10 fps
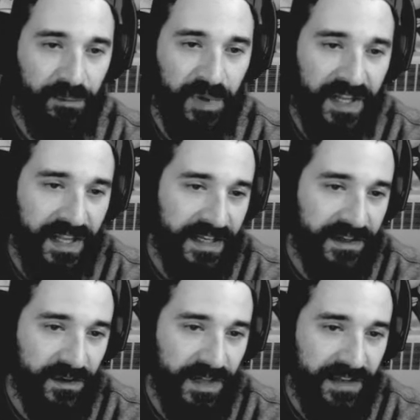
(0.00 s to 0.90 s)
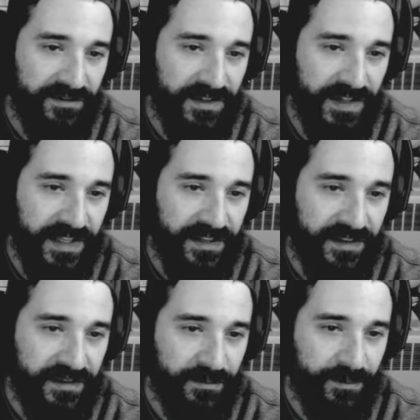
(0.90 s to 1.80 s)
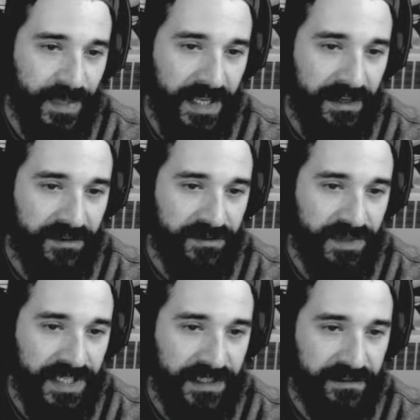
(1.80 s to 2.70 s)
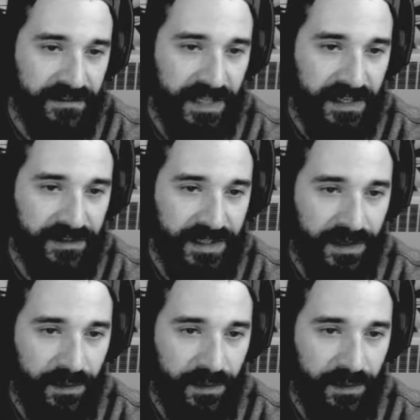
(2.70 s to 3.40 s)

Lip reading: But, I feel like the handwritten lettering,